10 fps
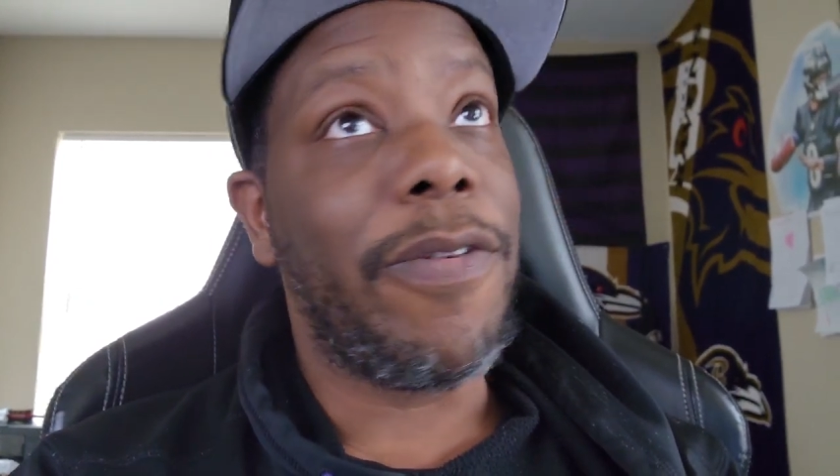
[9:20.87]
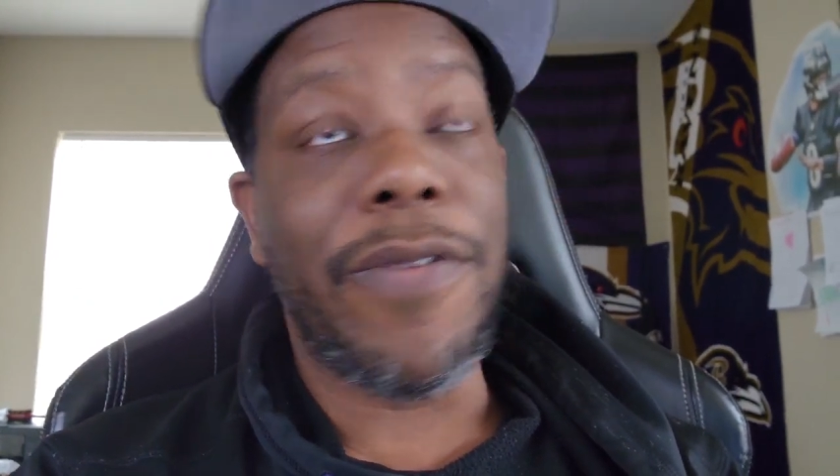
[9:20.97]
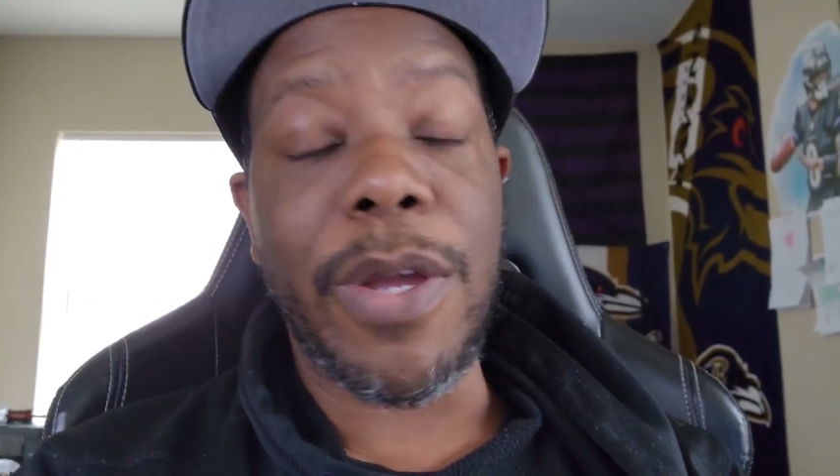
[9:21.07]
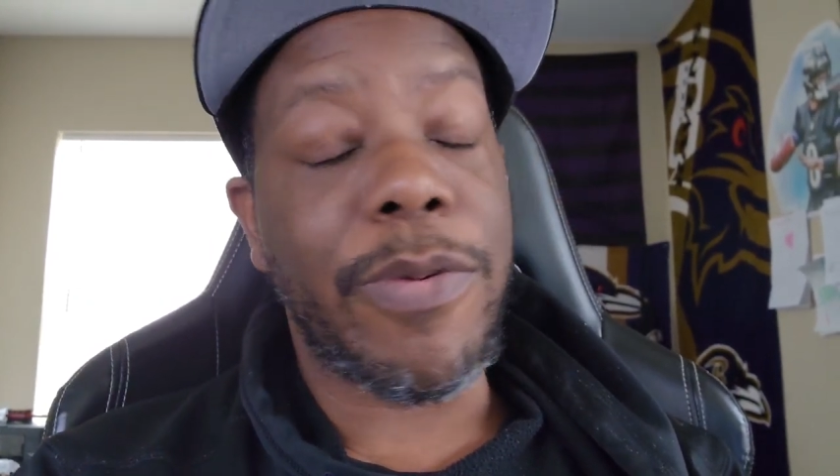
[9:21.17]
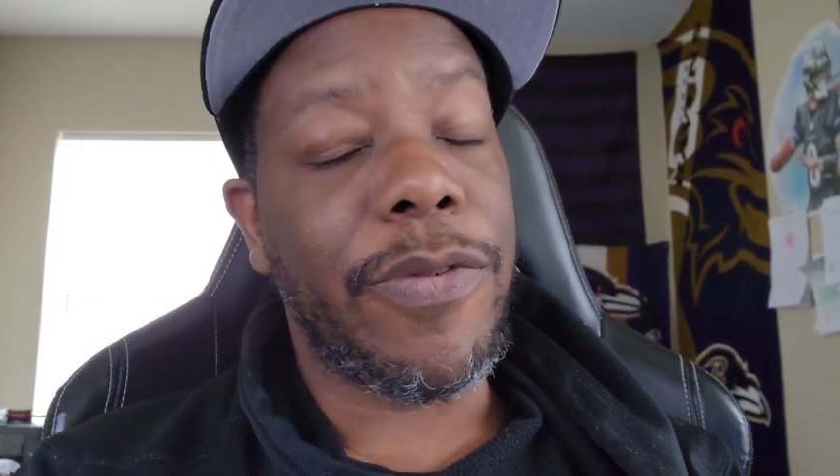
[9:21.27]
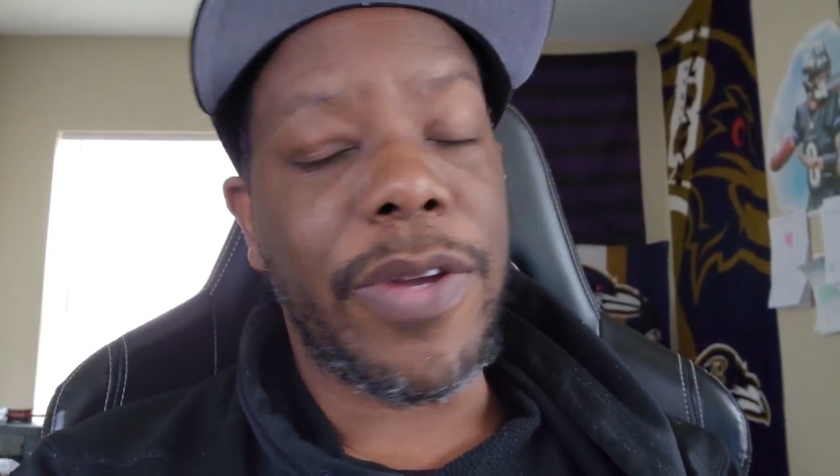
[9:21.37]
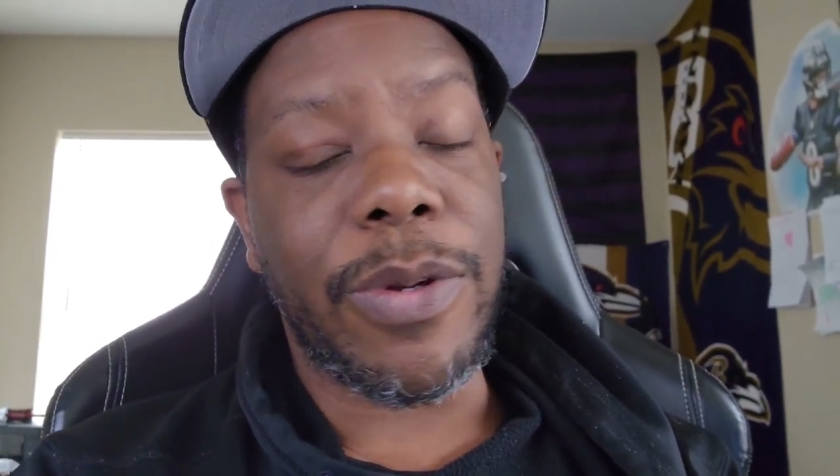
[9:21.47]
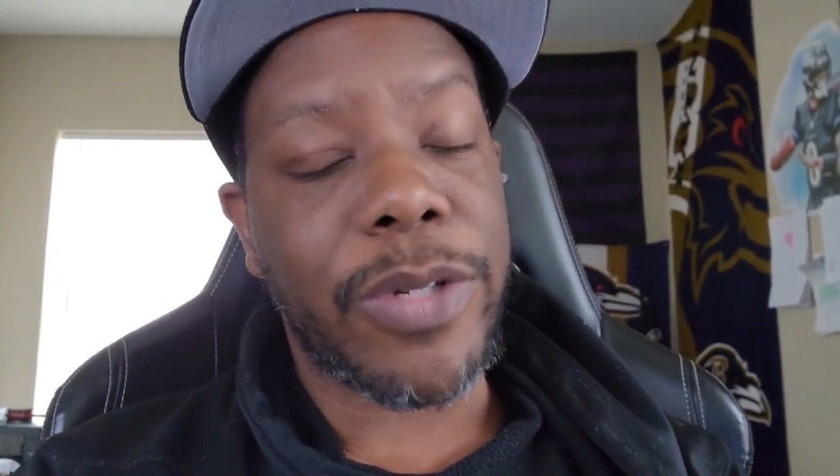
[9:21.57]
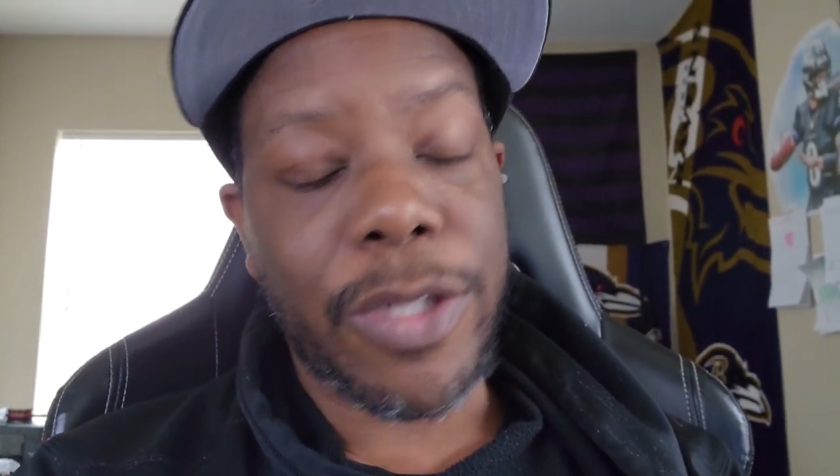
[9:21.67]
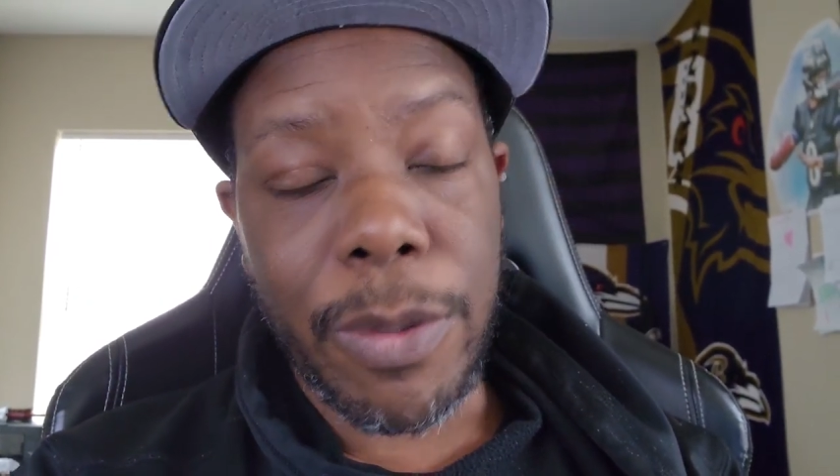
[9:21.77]
be very,
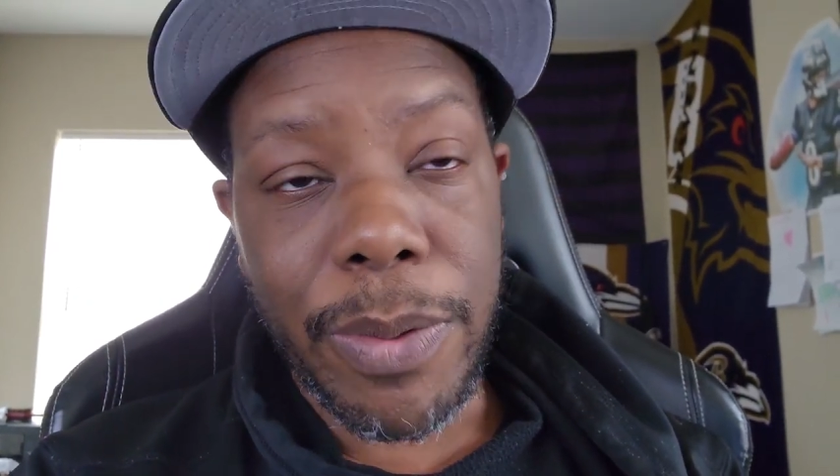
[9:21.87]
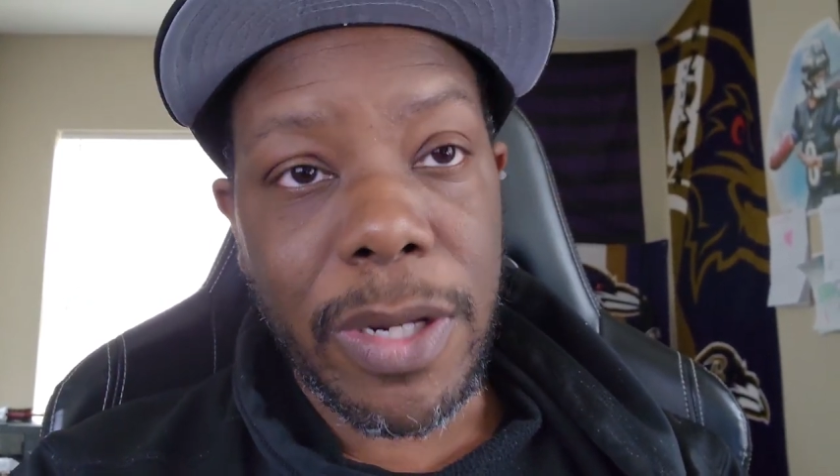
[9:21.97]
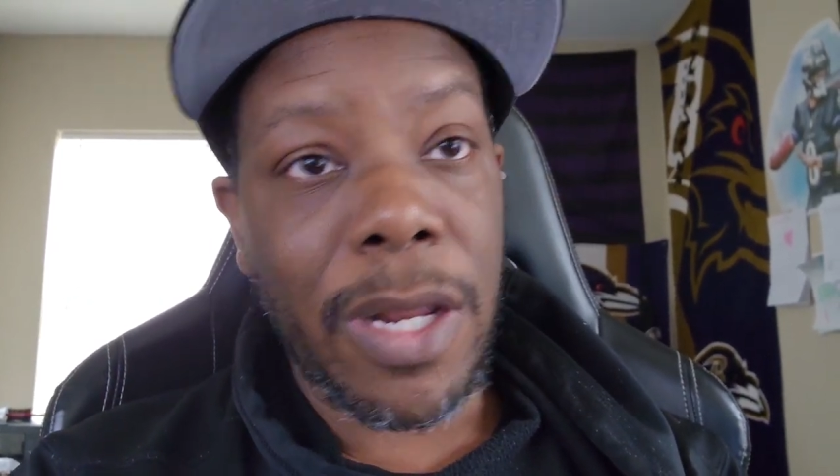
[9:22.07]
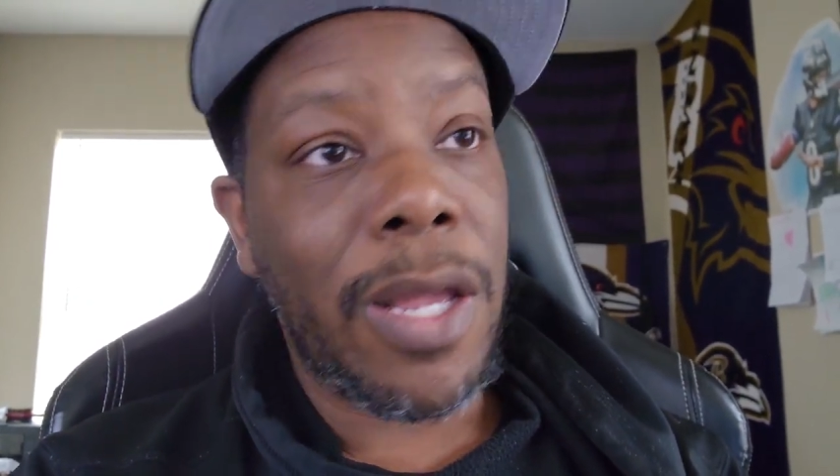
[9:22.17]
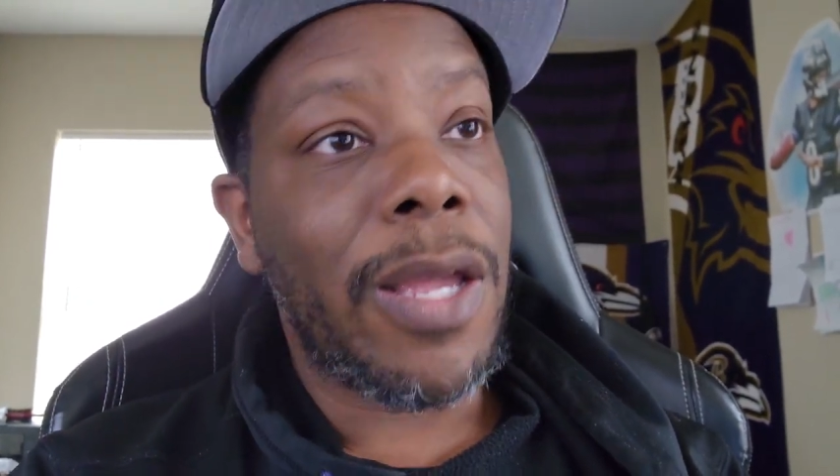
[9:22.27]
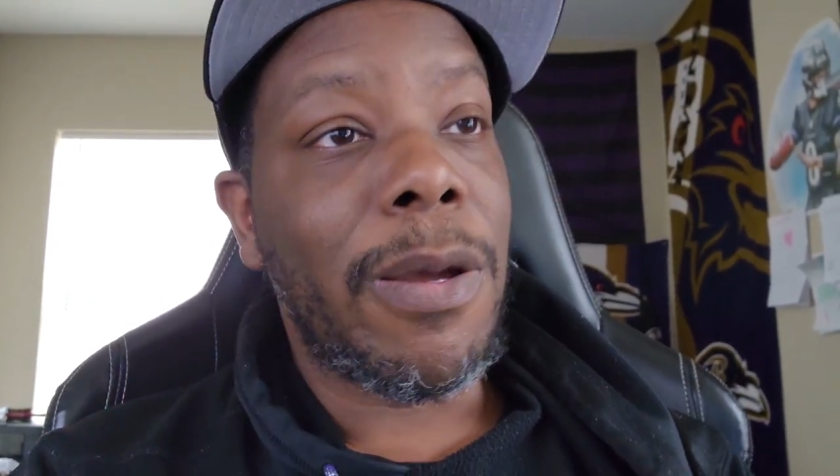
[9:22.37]
very stupid.